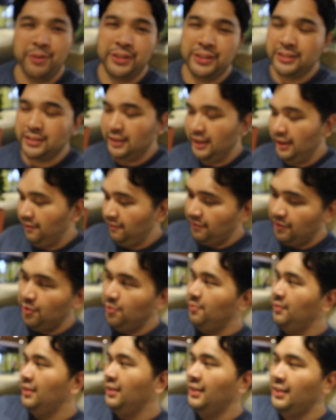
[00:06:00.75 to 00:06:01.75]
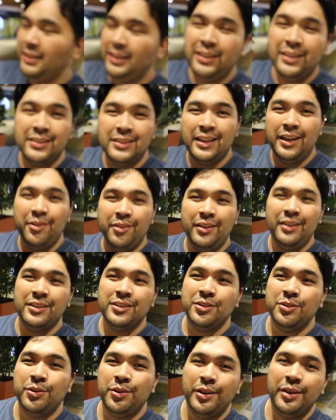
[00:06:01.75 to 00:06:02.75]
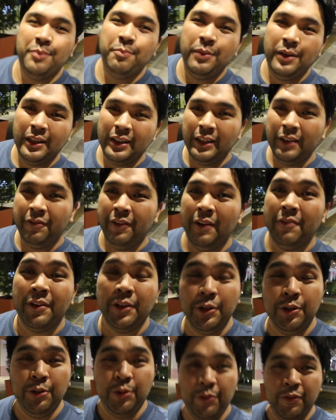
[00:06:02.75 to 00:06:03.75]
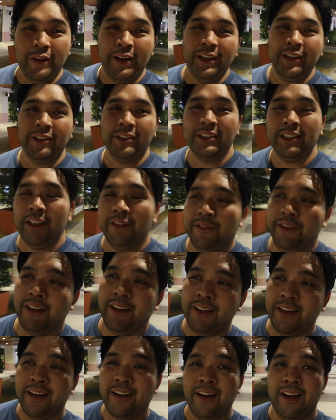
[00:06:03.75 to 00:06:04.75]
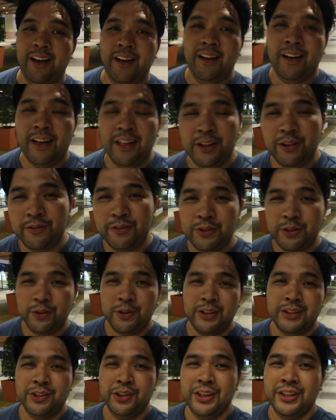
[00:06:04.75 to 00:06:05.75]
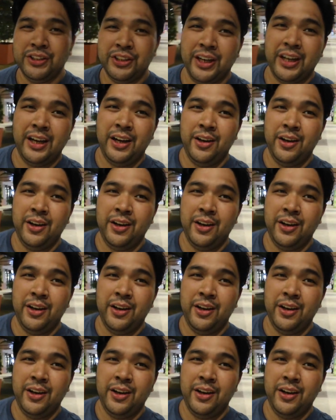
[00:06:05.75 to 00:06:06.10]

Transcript: We just came from the Adidas outlet store, but if ever you do find yourself here, there are a lot of stores you can check